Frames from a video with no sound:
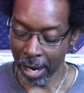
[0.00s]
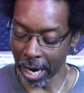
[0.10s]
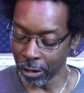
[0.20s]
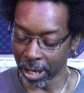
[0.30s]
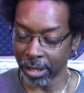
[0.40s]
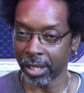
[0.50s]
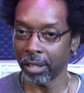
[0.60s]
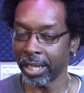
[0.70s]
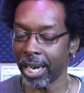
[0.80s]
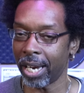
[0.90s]
And you can
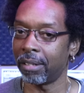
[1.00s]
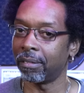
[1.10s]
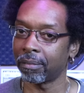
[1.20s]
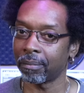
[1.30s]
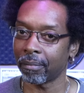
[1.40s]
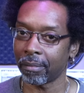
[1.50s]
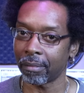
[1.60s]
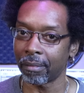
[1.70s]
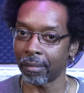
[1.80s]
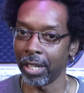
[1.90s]
still get,
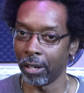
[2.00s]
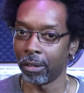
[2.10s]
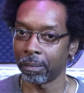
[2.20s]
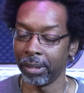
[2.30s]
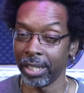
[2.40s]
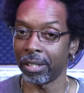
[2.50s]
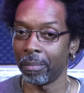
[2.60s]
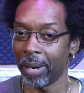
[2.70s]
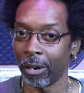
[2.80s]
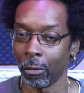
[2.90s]
you know, decent
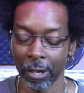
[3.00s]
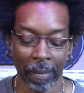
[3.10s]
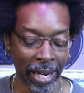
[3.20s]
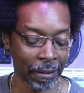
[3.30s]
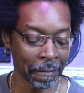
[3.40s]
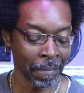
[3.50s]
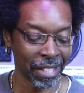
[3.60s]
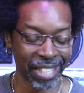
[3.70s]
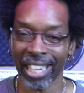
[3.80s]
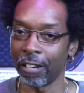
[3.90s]
amount of rebound.
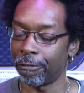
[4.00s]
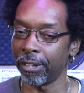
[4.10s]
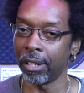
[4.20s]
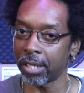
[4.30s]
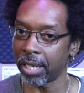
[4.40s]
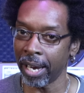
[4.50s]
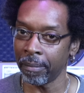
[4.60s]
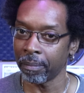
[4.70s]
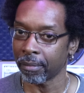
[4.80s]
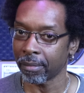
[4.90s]
It's not going to feel the
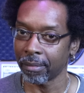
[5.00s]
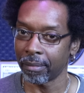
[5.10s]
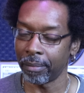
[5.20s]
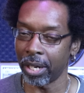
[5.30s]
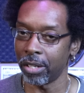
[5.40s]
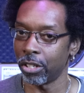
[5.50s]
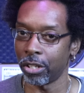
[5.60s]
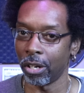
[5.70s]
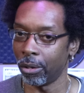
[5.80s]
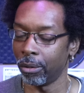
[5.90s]
same because there's
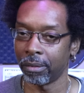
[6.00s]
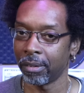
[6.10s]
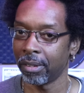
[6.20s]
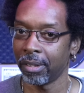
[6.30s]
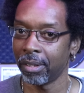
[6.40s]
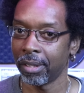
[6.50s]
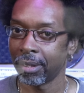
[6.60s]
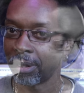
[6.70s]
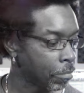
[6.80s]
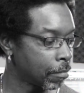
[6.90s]
no,
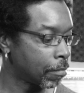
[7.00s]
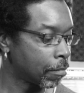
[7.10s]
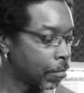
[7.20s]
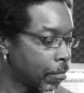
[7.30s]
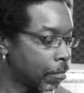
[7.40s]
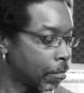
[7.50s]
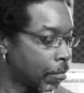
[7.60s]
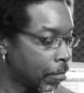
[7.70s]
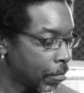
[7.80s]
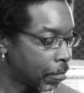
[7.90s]
you know,
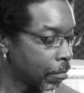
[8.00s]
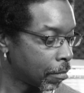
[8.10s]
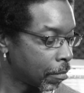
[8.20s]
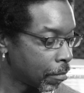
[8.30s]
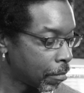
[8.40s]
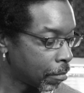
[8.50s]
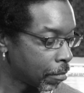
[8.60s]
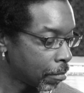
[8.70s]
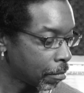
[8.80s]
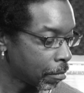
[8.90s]
traditionally there's
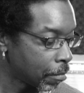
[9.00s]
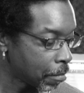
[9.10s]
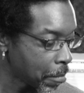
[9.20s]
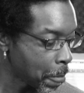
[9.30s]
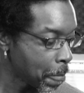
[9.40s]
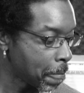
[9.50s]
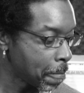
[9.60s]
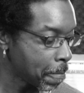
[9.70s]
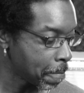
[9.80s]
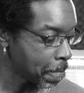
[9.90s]
no fulcrum or
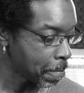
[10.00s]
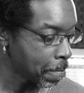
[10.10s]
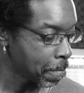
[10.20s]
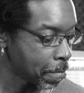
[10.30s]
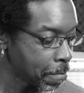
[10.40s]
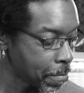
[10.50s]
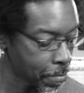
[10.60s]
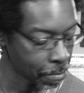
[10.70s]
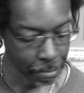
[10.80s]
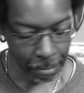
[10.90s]
balance point that you're
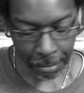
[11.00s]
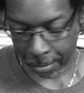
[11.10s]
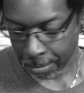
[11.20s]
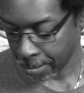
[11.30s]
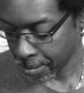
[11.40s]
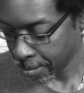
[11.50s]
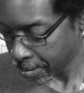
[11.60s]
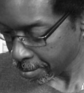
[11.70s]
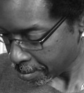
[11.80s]
worried about because it's all